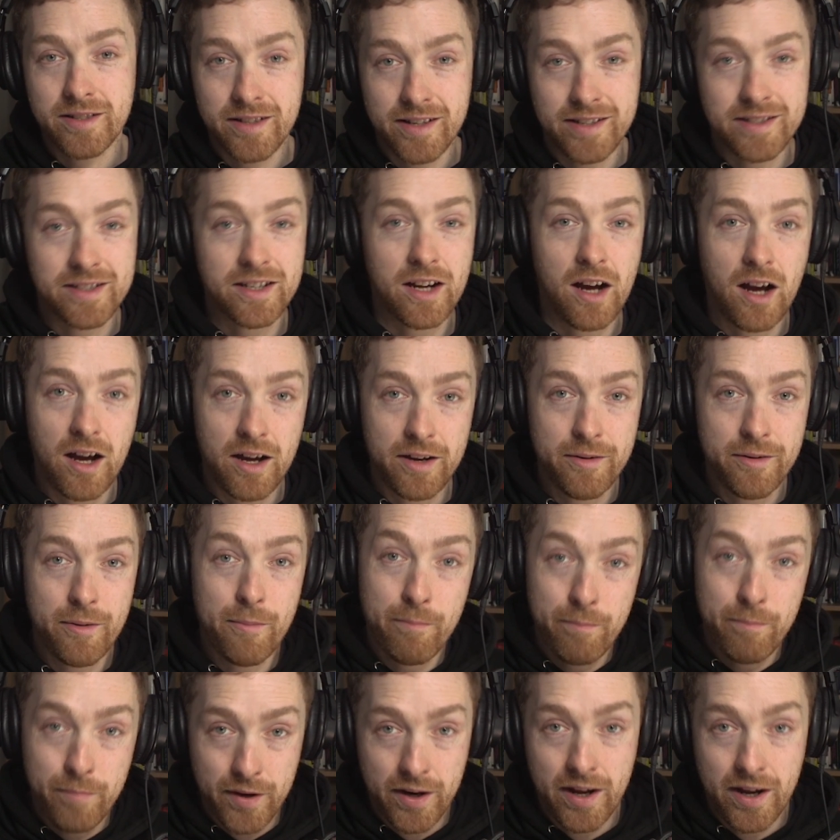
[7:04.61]
It's gone,
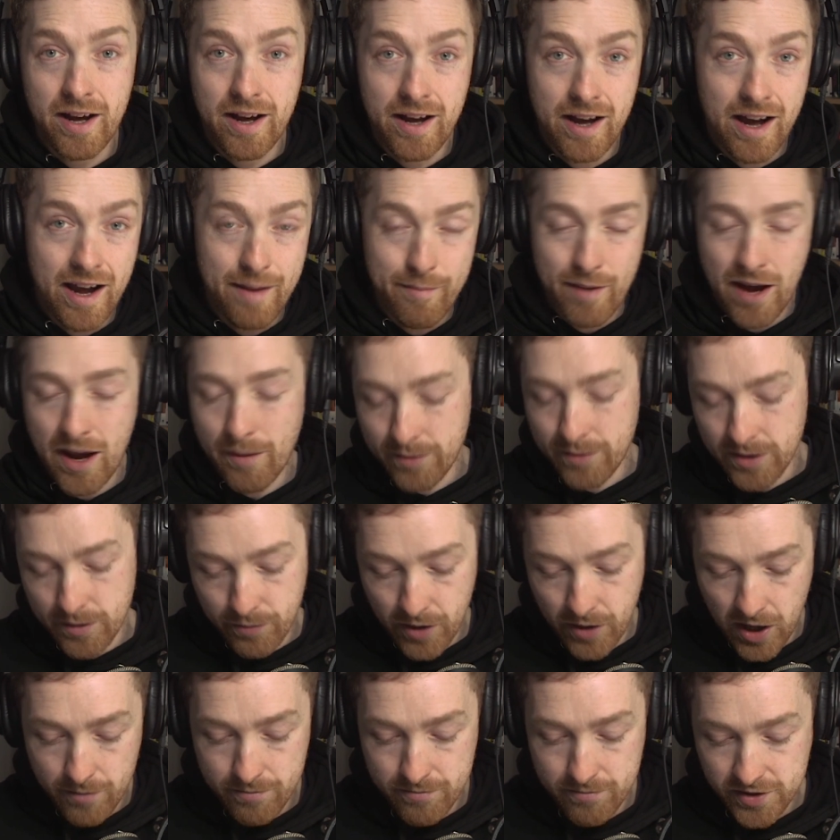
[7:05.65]
but I'm happy the
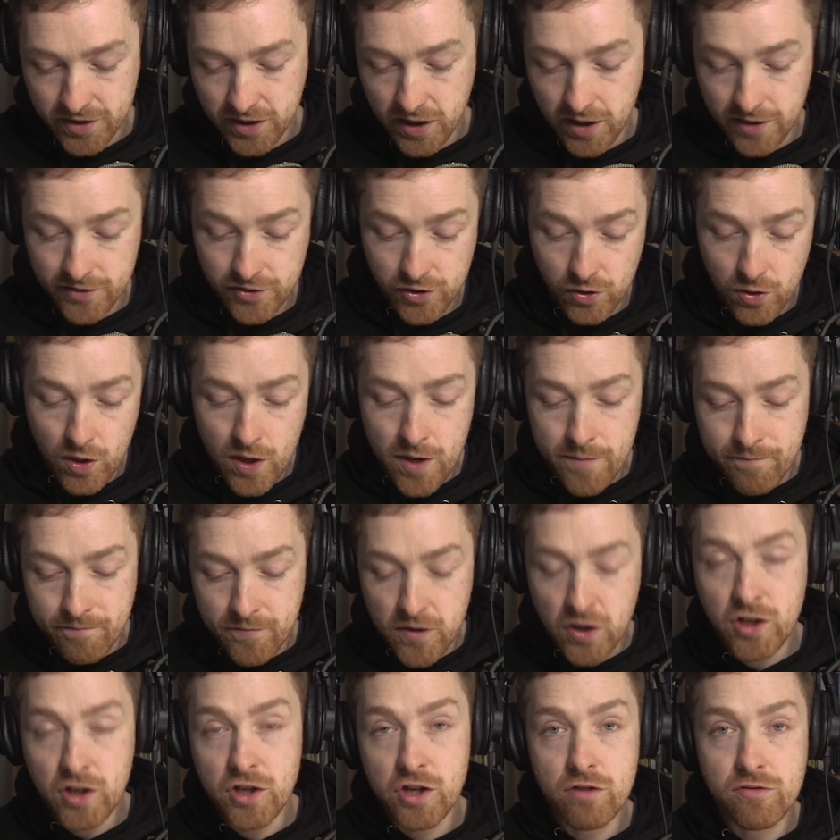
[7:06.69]
problem is gone. So you
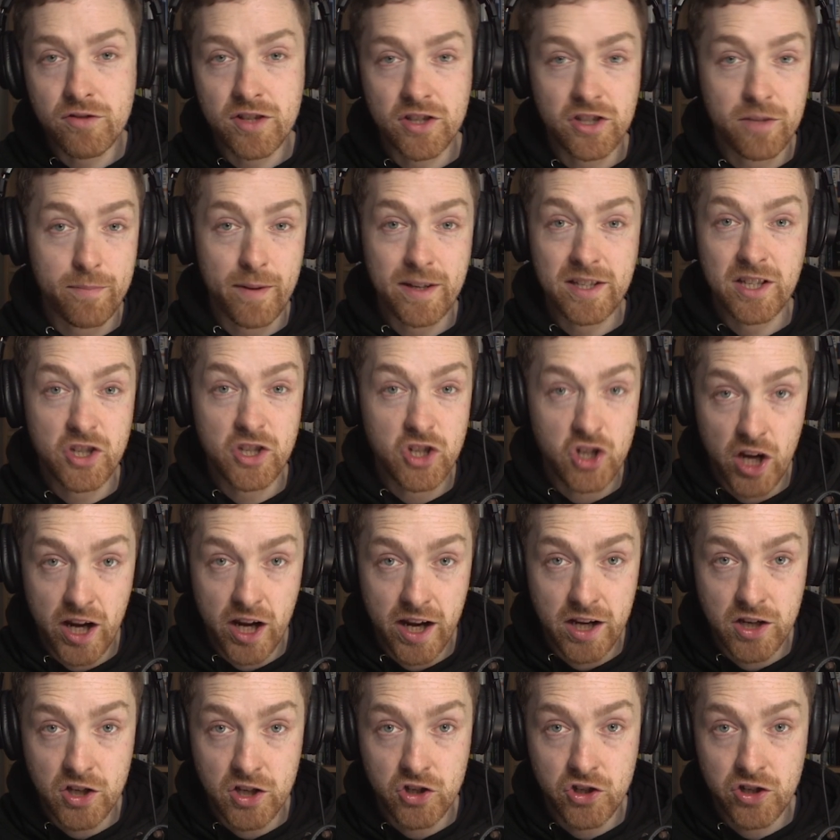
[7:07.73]
can use this to basically
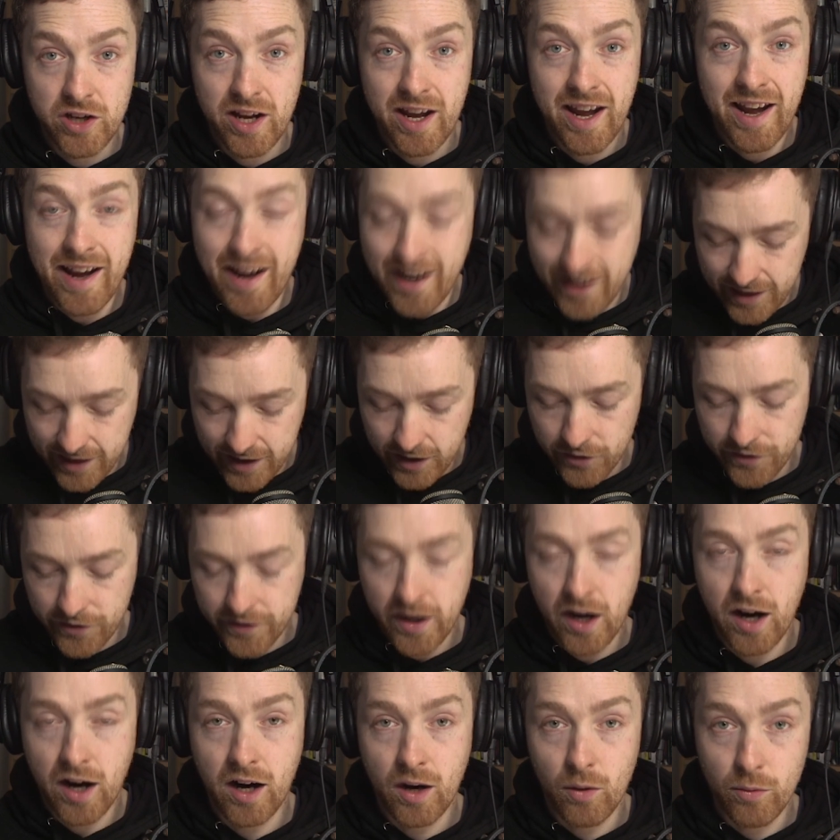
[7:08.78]
change anything on the
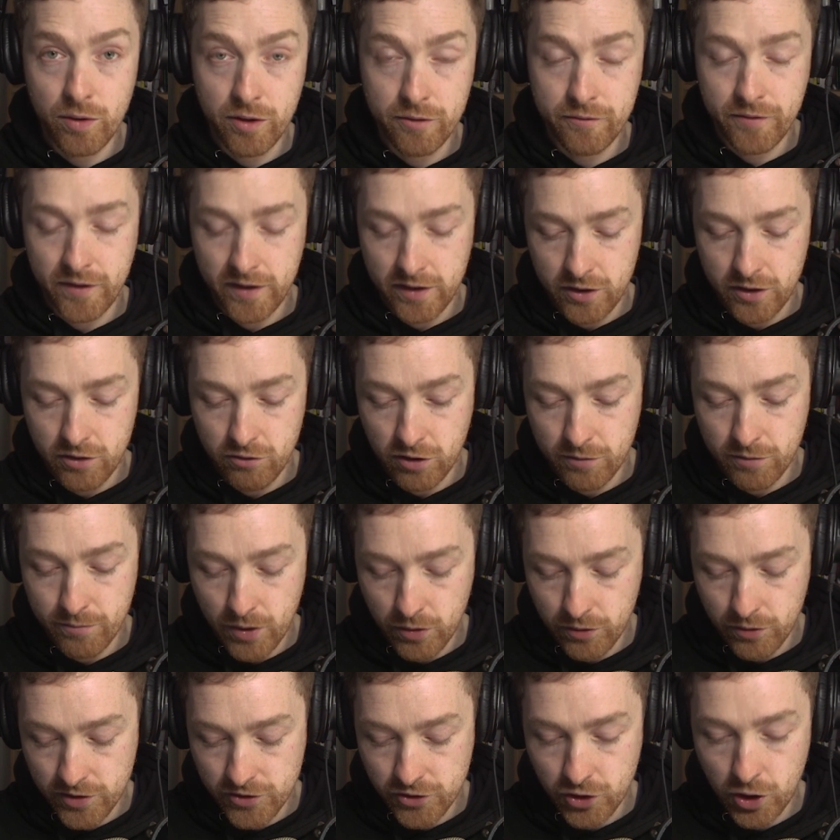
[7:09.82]
car when you're fitting new
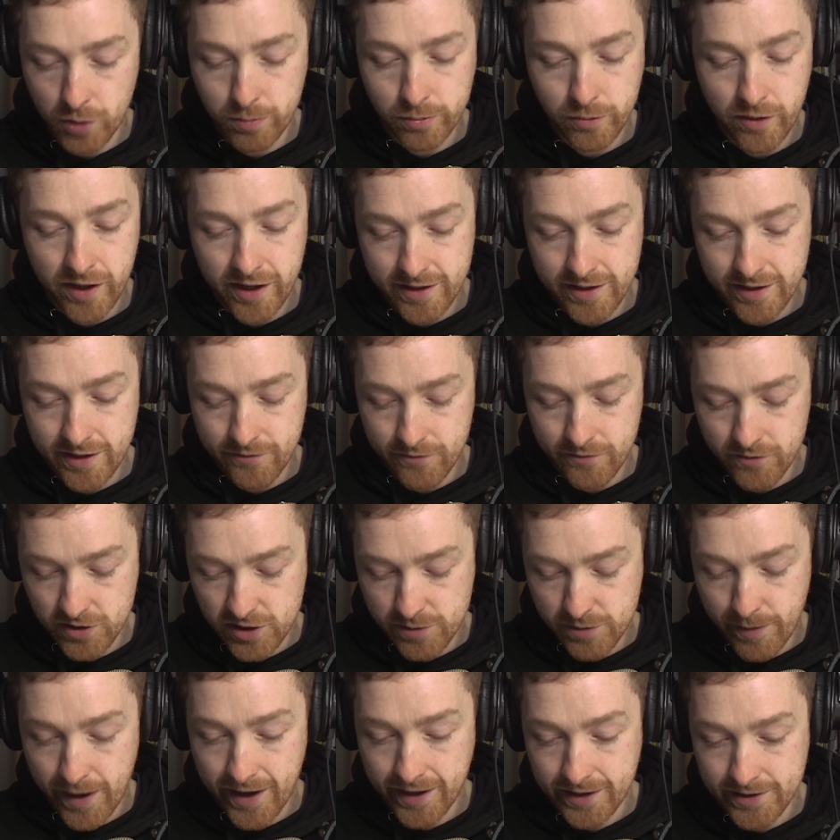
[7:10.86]
components or upgrading different
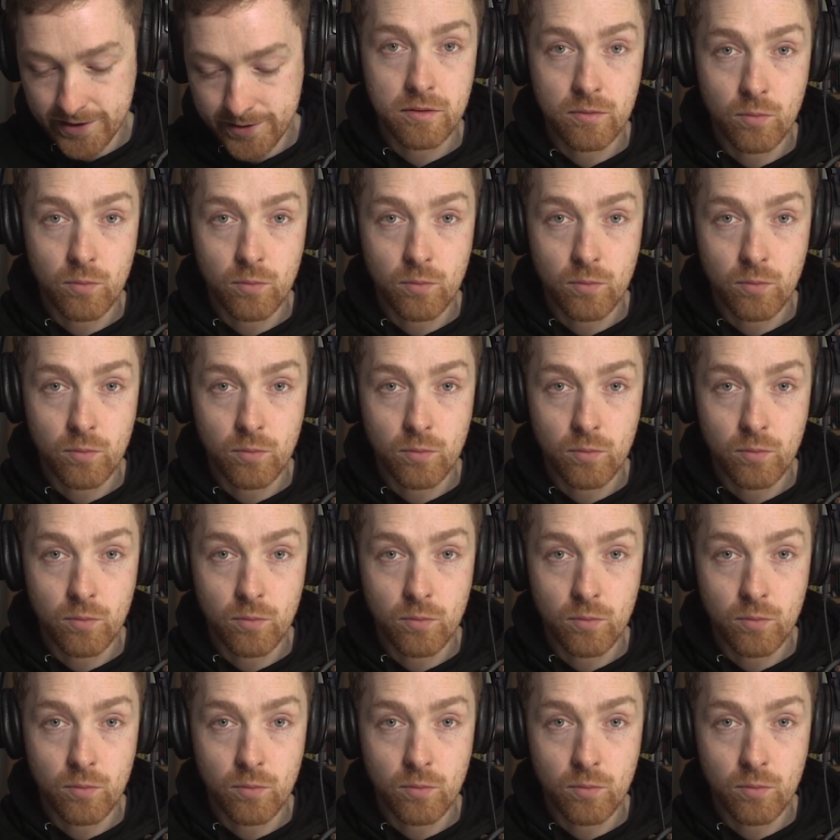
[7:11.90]
specs.